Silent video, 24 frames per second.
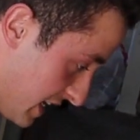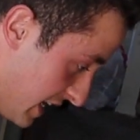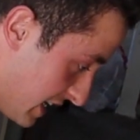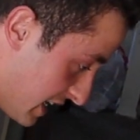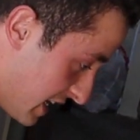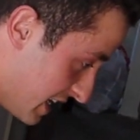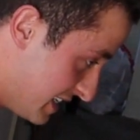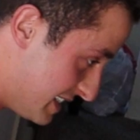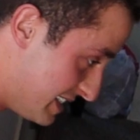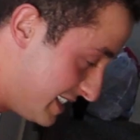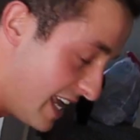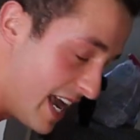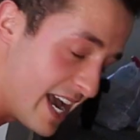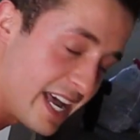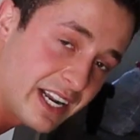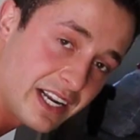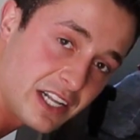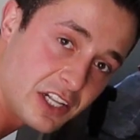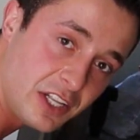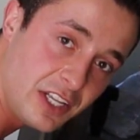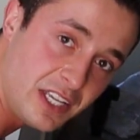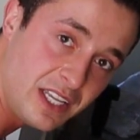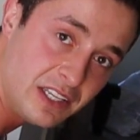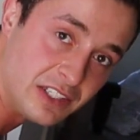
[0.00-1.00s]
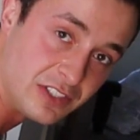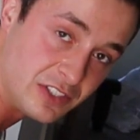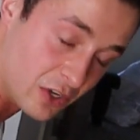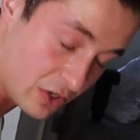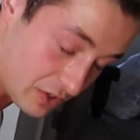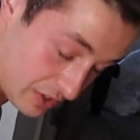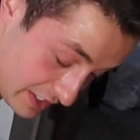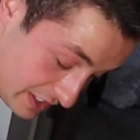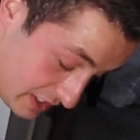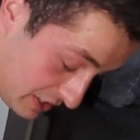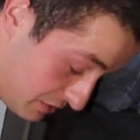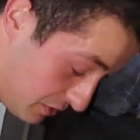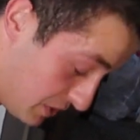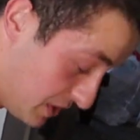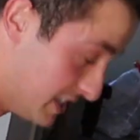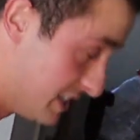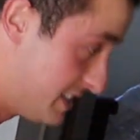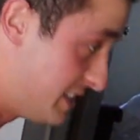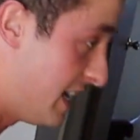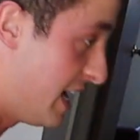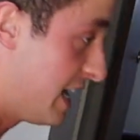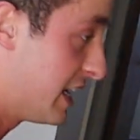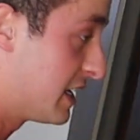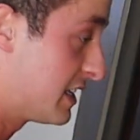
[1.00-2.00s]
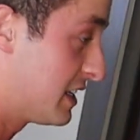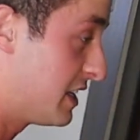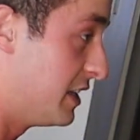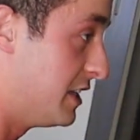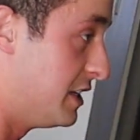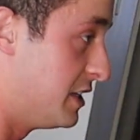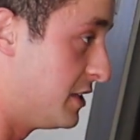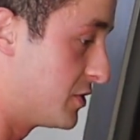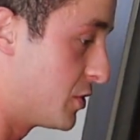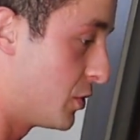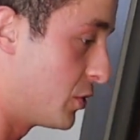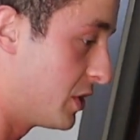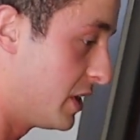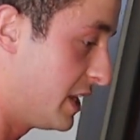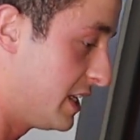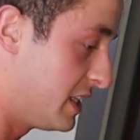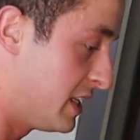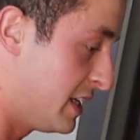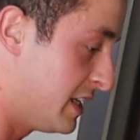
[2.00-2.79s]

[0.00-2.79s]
like statically, so like you can statically just hold it like